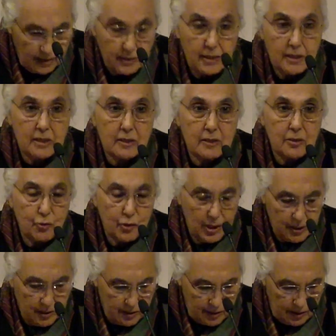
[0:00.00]
This
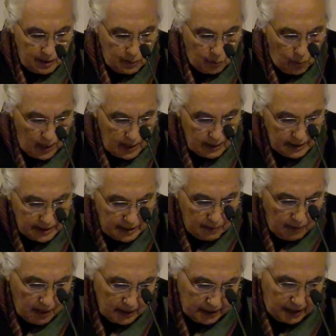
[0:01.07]
suggested well
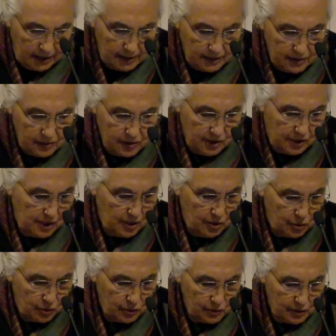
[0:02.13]
demarcated
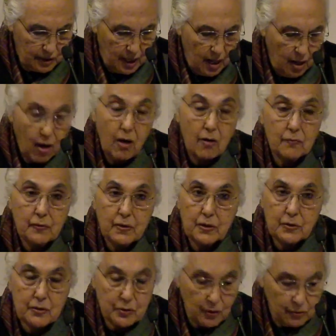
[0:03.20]
stages of
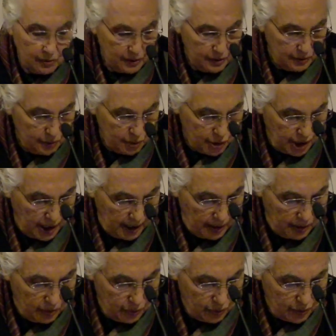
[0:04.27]
historical
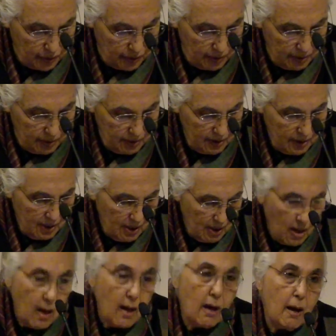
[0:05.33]
change.
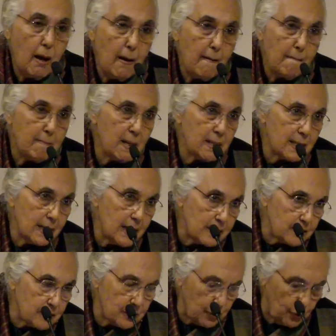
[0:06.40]
But
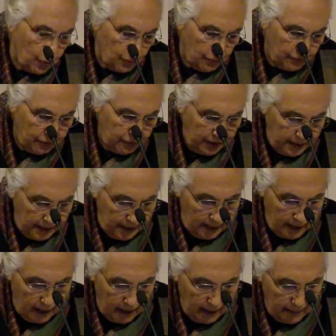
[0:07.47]
less so for
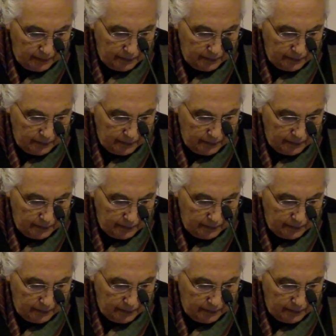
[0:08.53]
India.